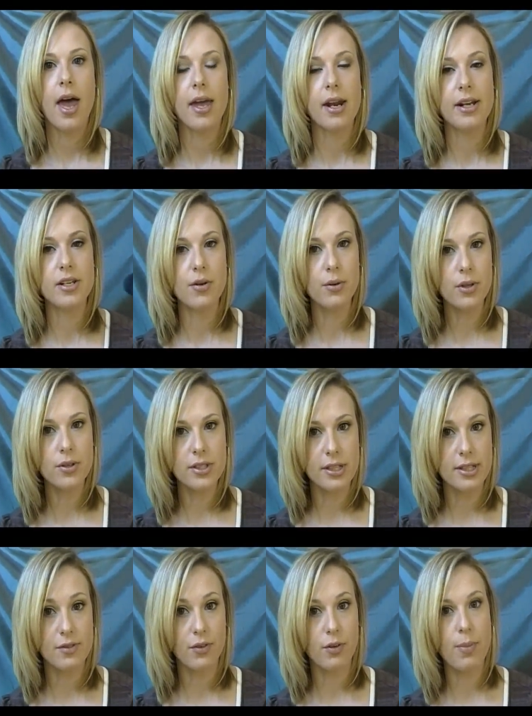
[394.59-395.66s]
And I don't use
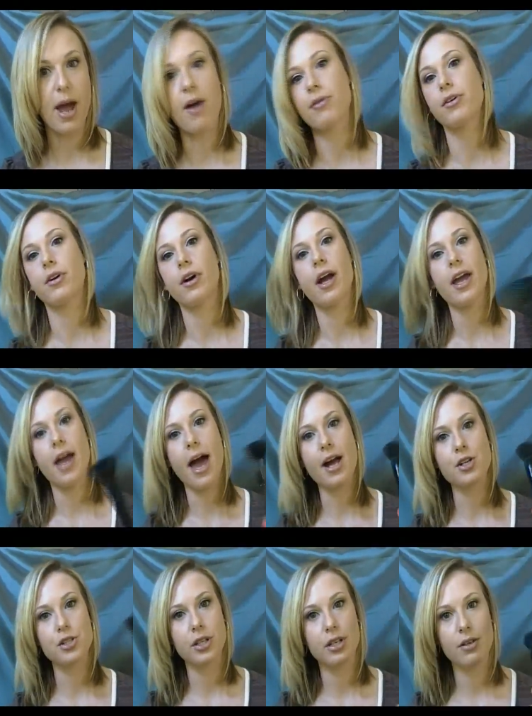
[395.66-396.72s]
this for powder. I
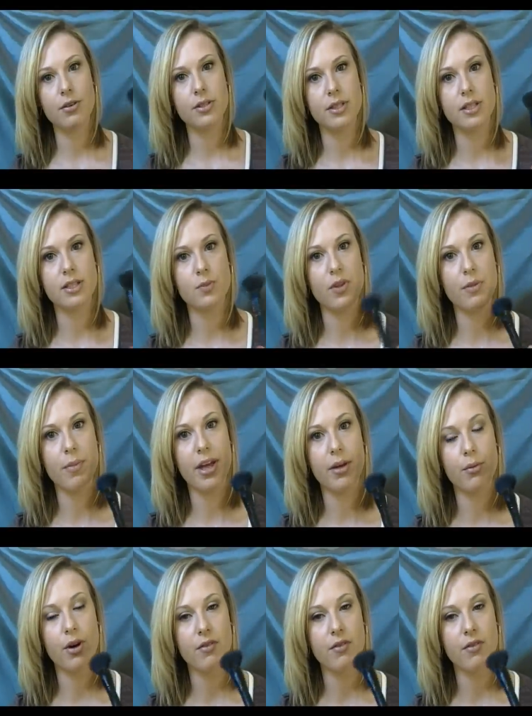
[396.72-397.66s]
actually use this with my